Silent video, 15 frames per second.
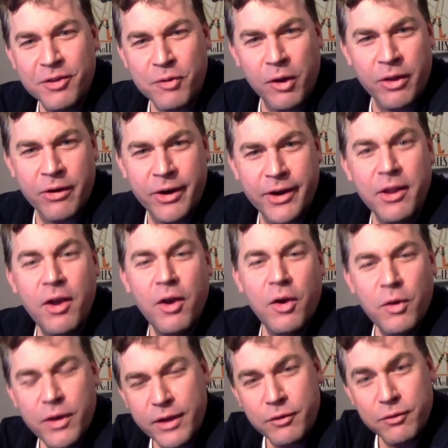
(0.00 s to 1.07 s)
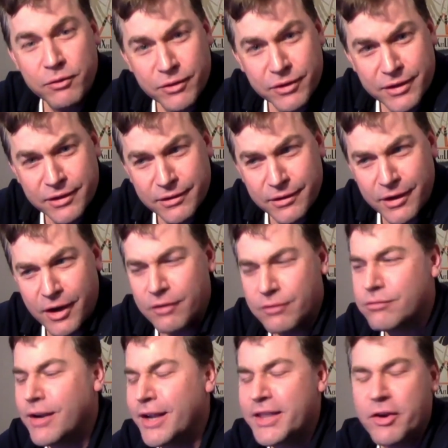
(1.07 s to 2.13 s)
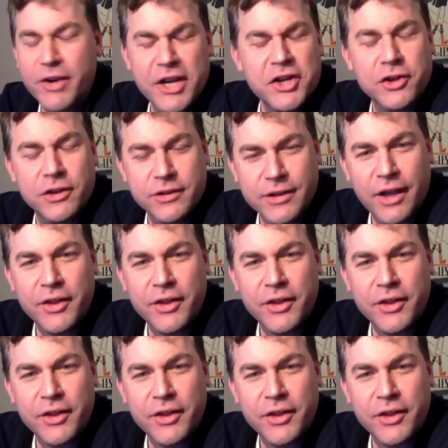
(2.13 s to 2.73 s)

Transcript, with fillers: throw their, you know, write their initials